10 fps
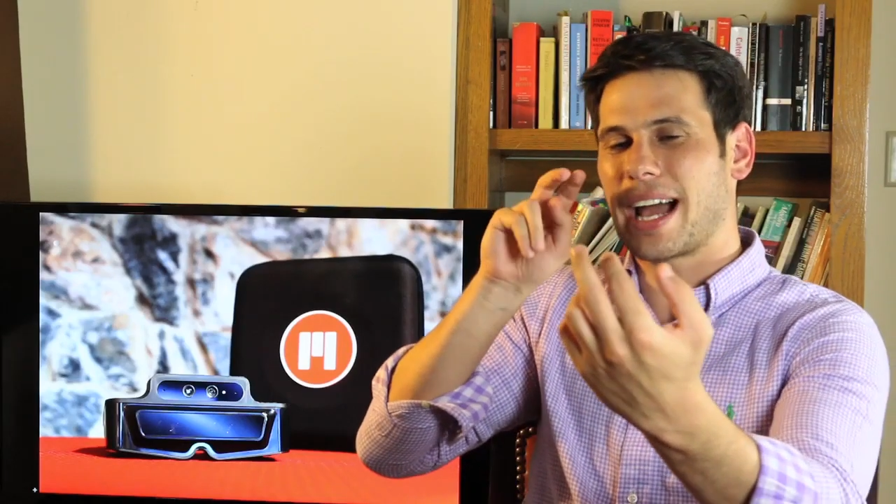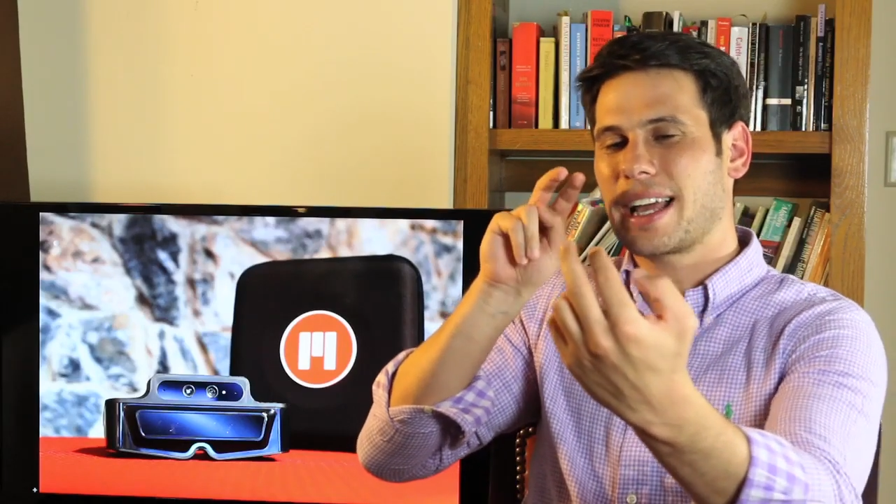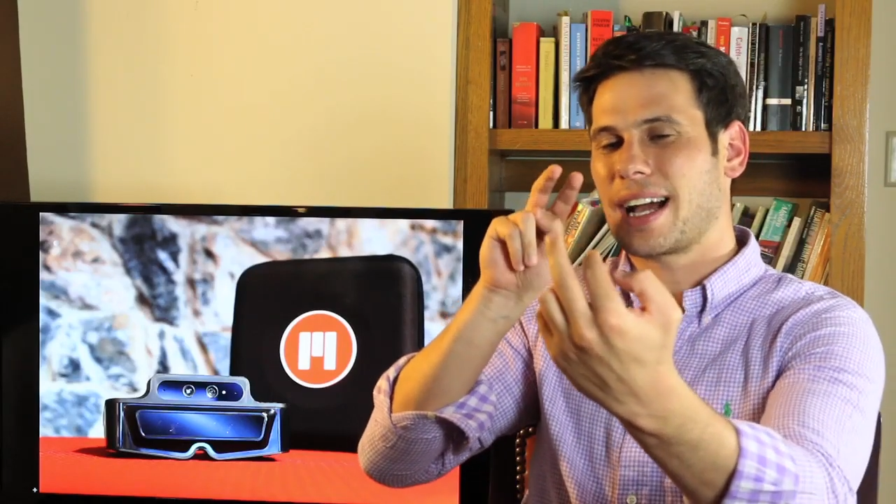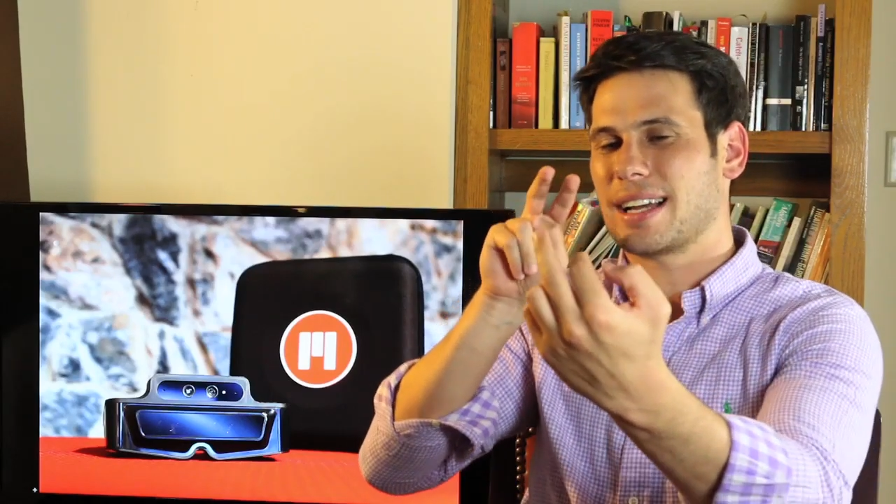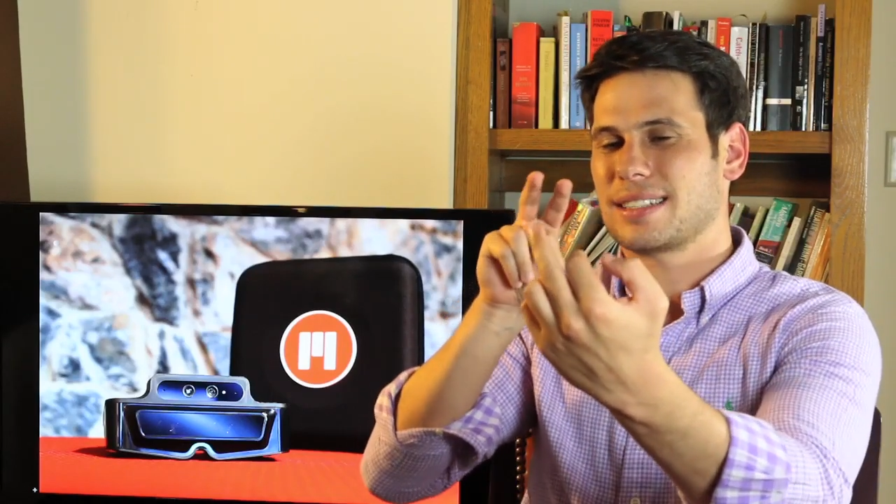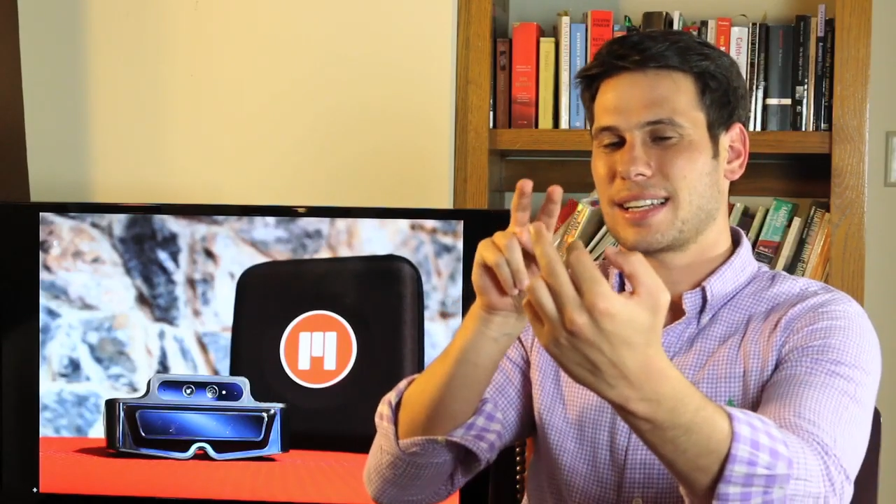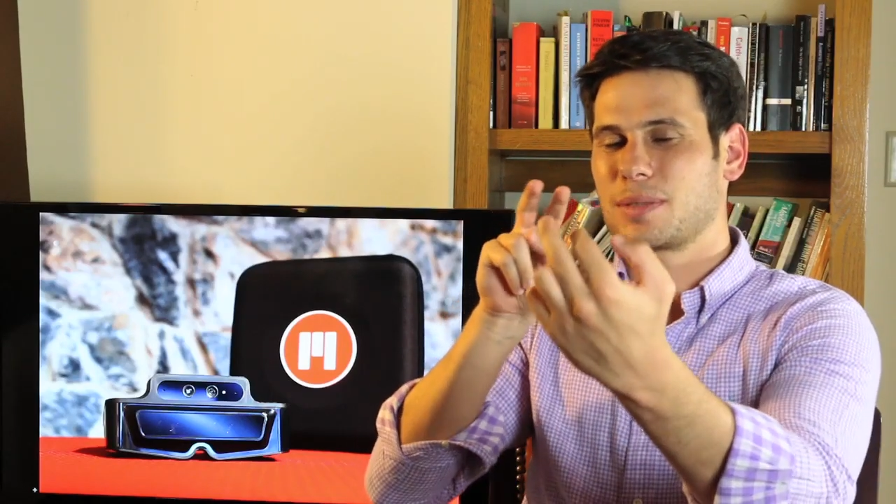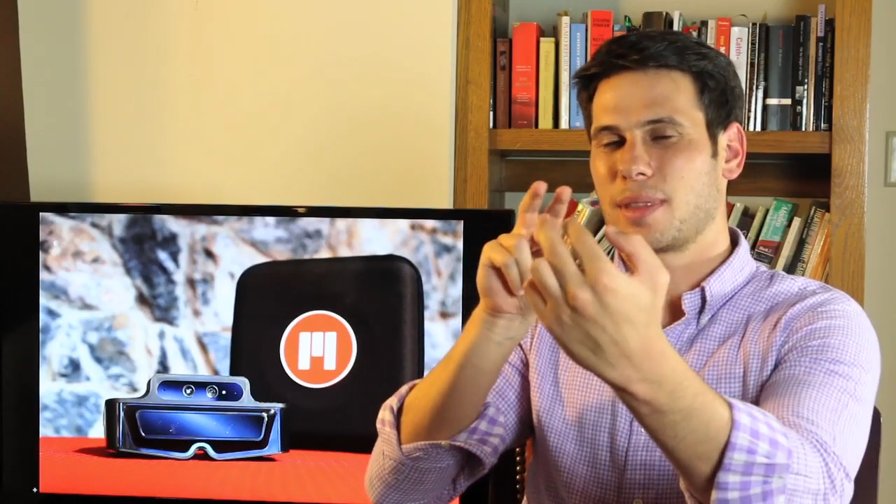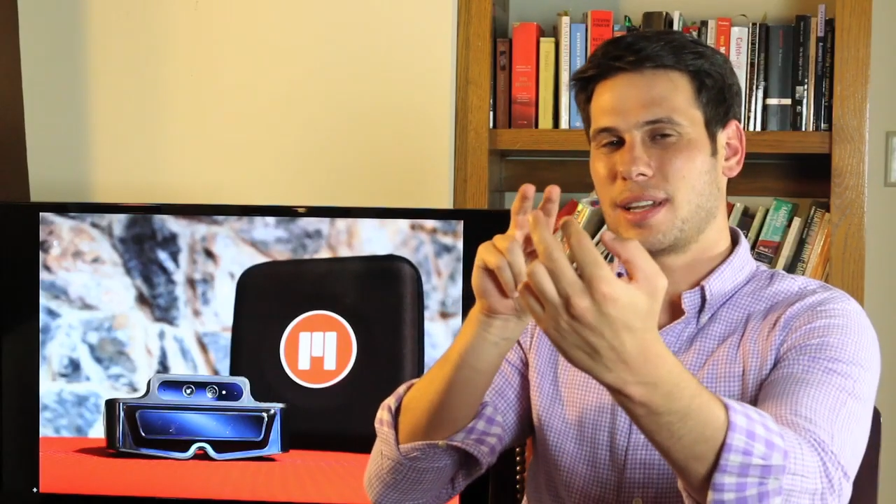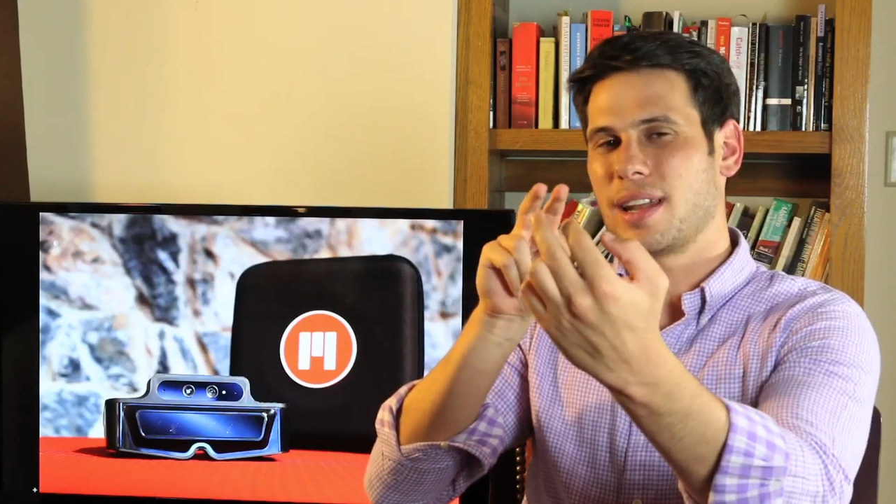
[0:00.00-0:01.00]
eye
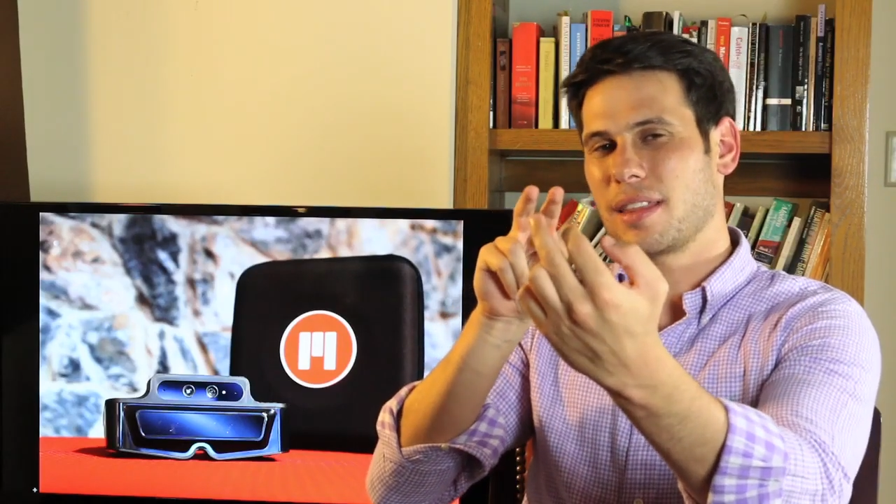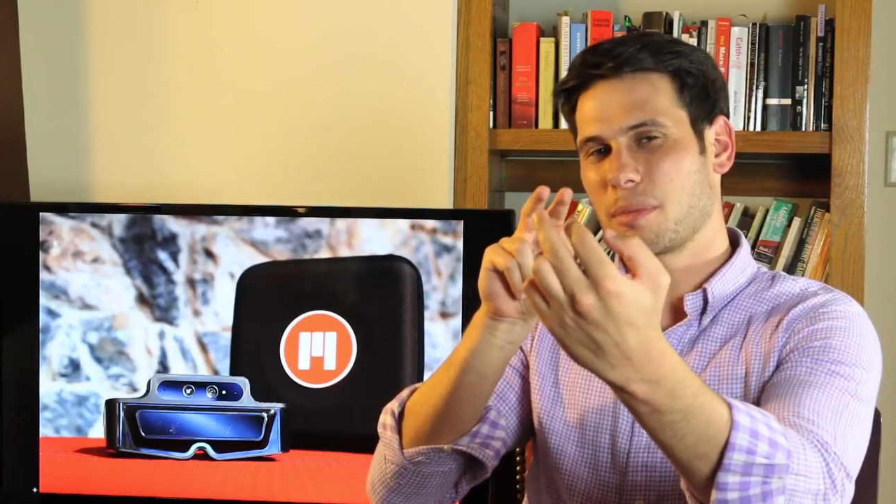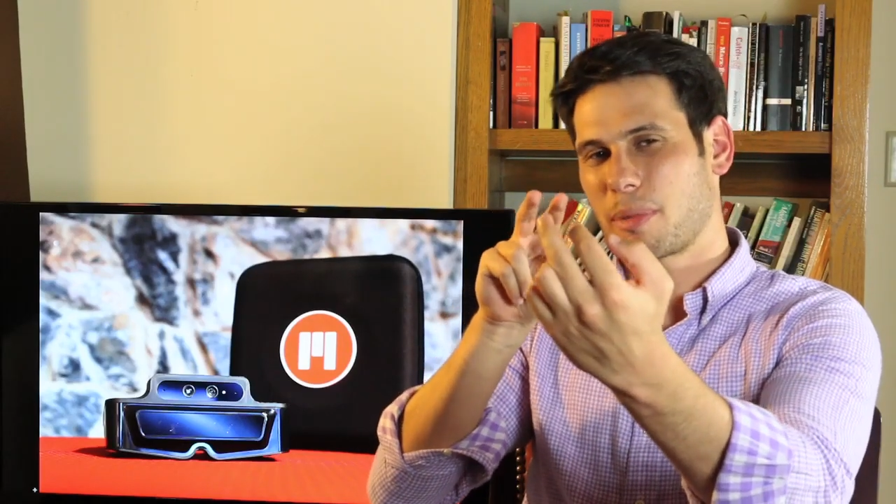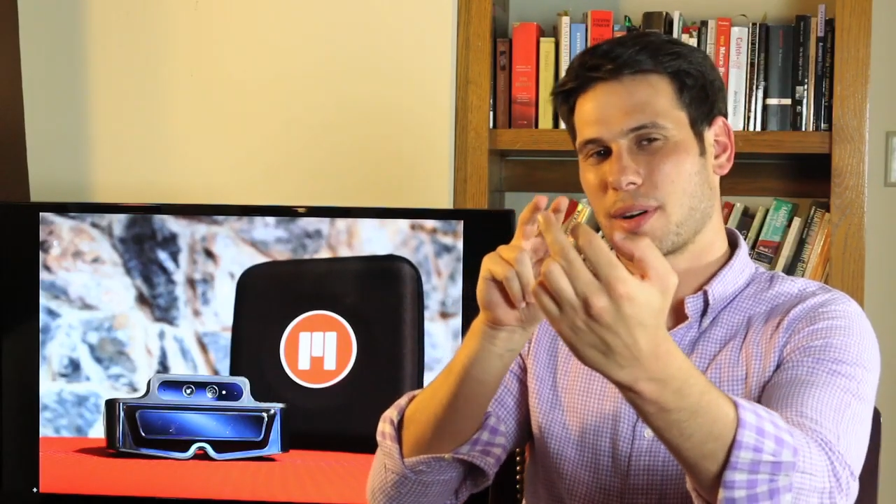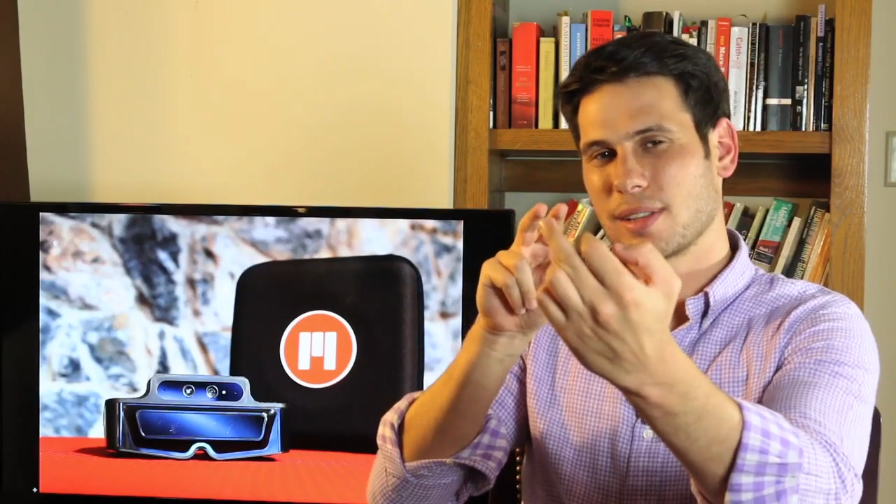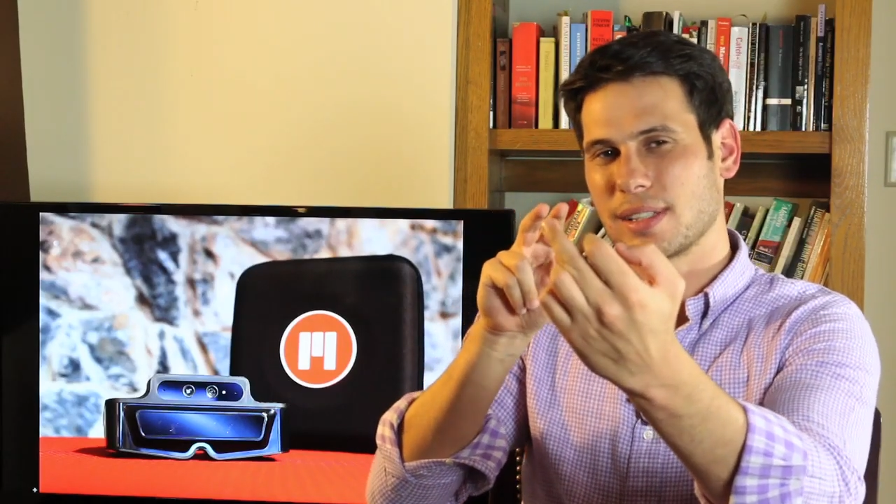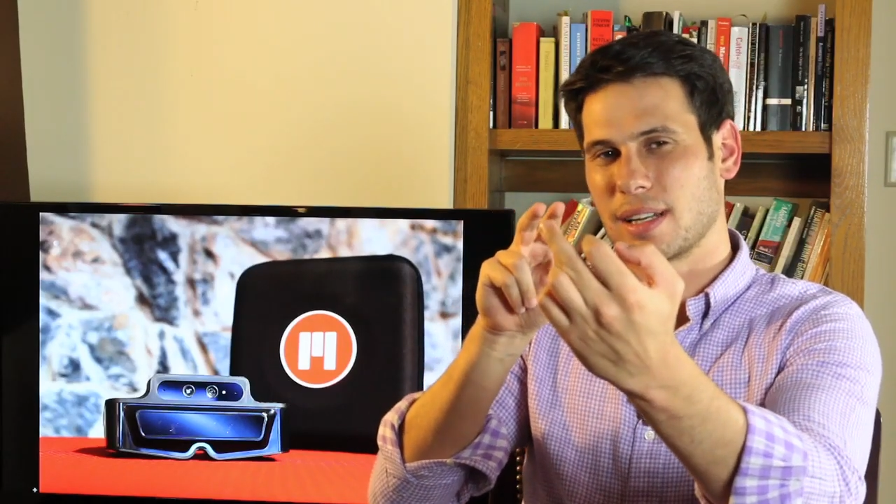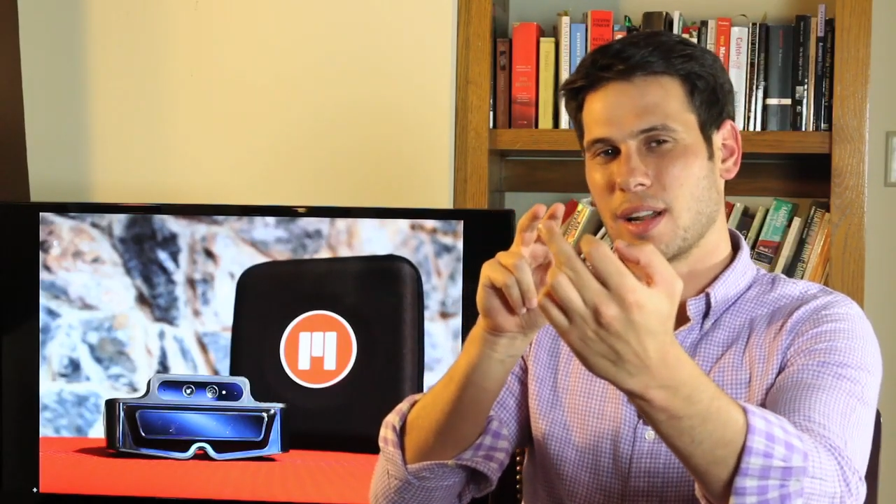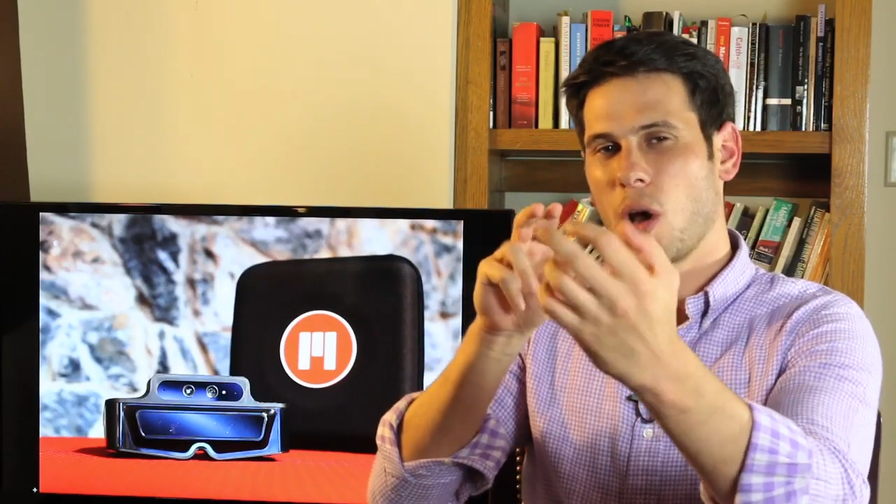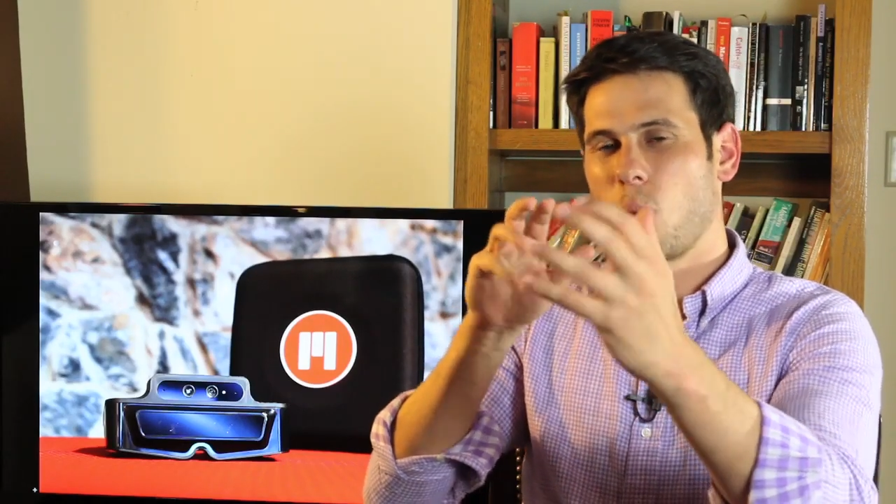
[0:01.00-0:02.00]
contact with another person